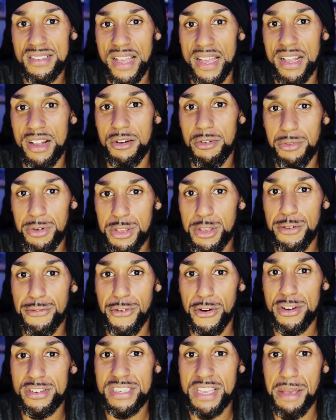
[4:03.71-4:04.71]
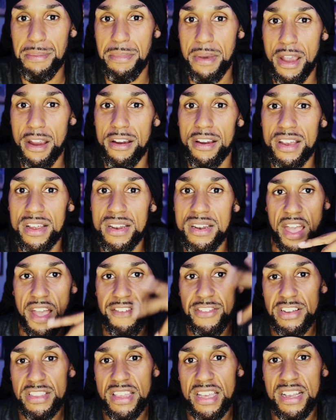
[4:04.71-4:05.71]
Like when you first get married,
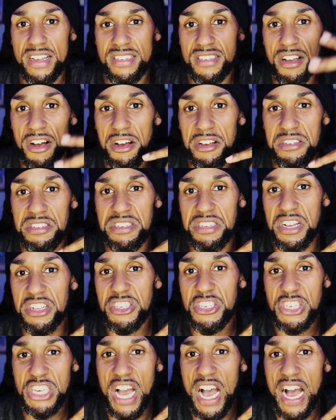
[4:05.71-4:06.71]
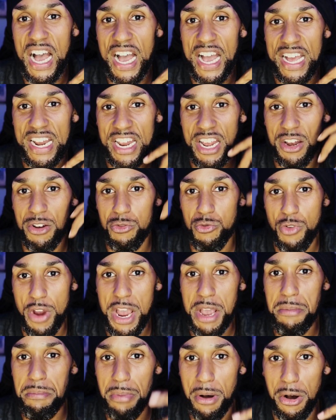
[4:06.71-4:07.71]
everything is all sunshine and
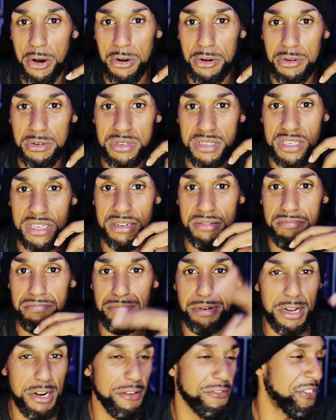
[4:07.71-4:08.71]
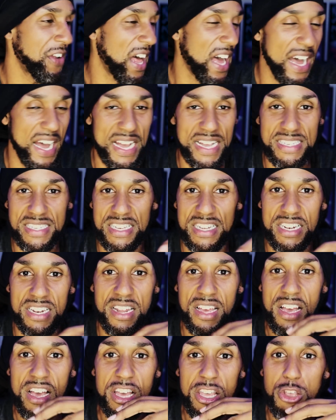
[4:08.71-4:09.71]
rainbows and butterflies, and
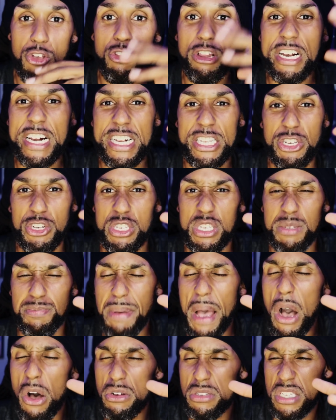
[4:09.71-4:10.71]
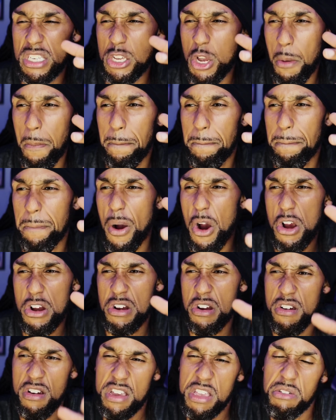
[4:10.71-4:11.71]
you look at your spouse and your
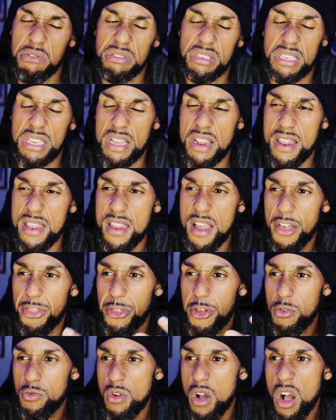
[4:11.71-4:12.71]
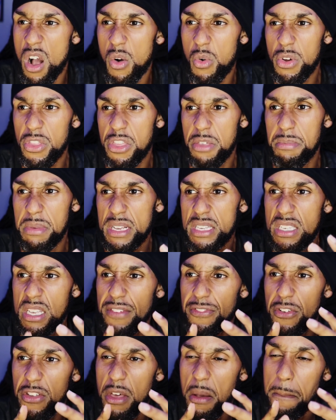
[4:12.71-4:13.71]
partner and you see nothing wrong with them
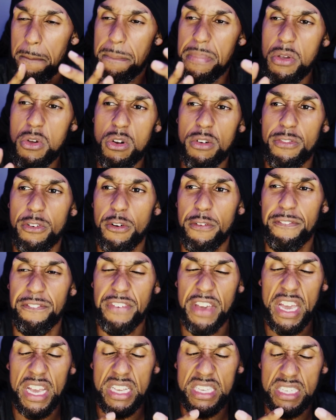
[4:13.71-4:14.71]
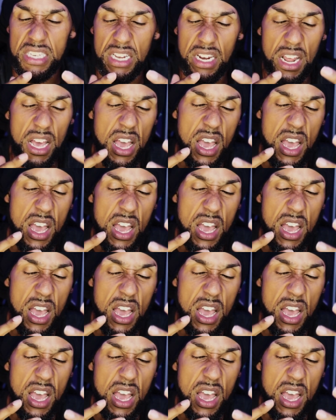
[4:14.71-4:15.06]
except for their beautiful face and